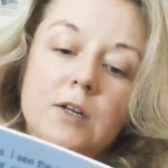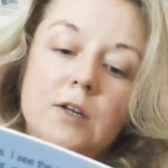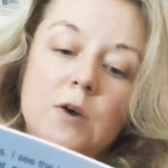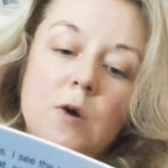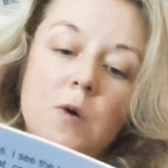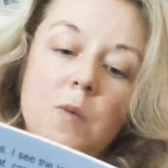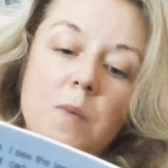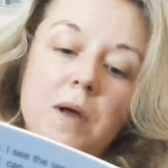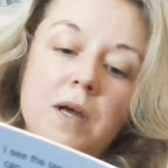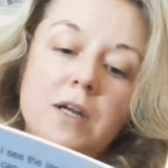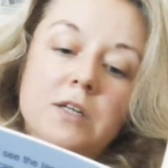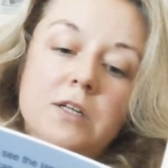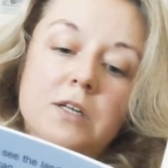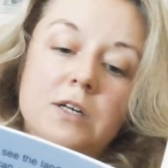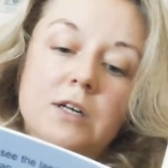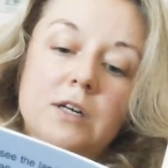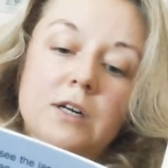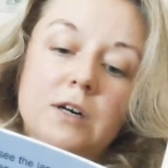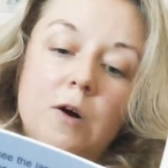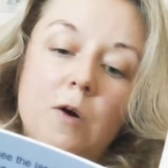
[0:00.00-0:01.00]
no
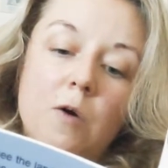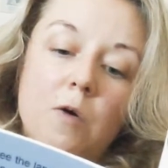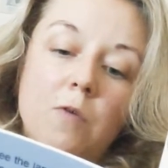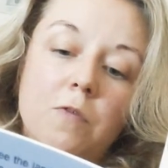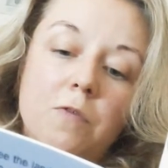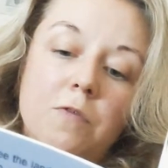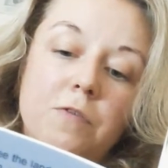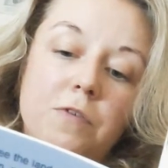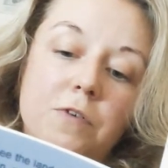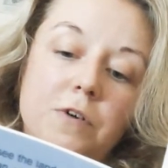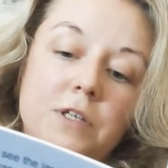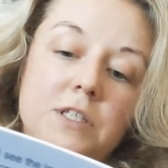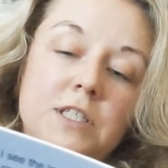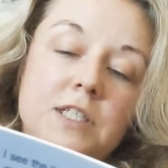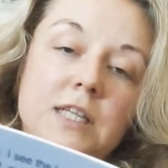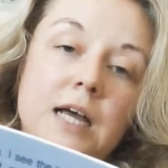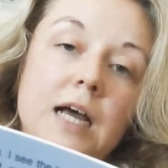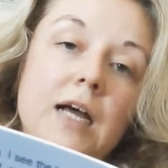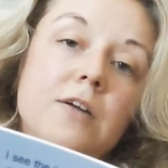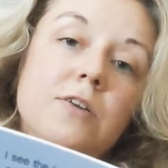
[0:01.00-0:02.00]
matter of
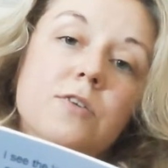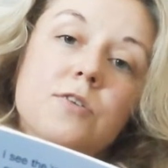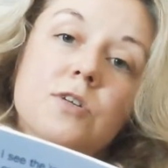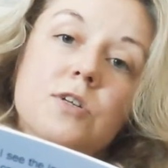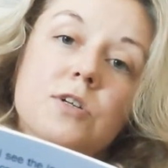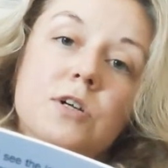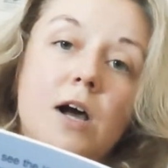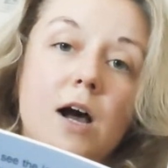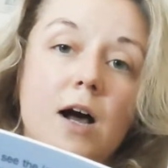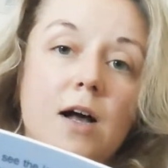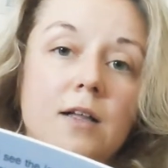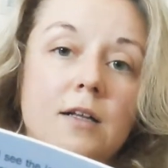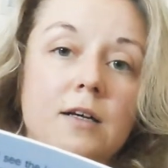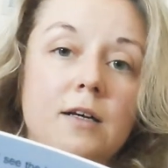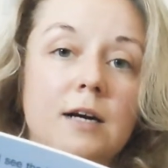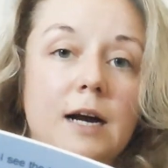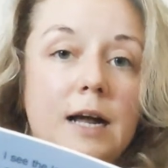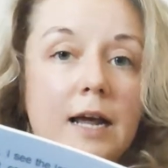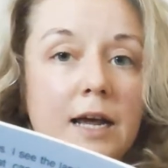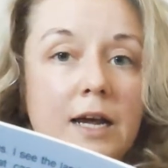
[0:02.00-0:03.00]
status,
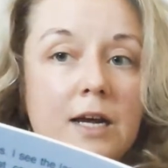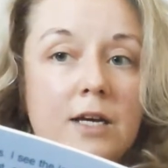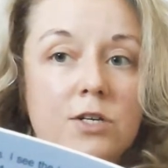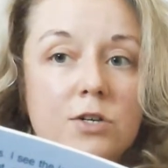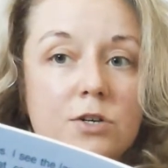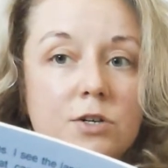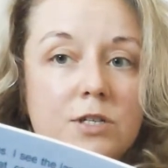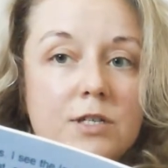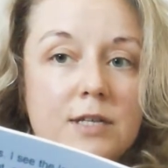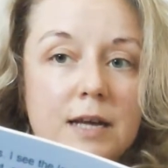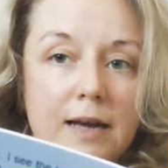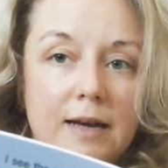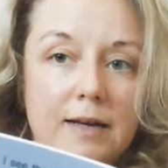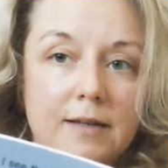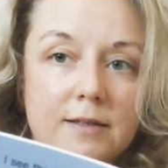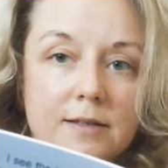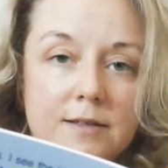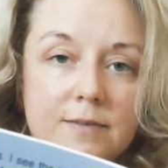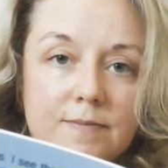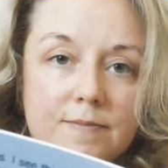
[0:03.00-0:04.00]
color, age or
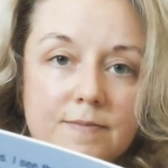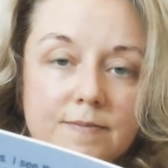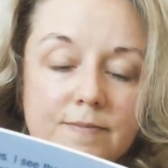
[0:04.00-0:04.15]
sex.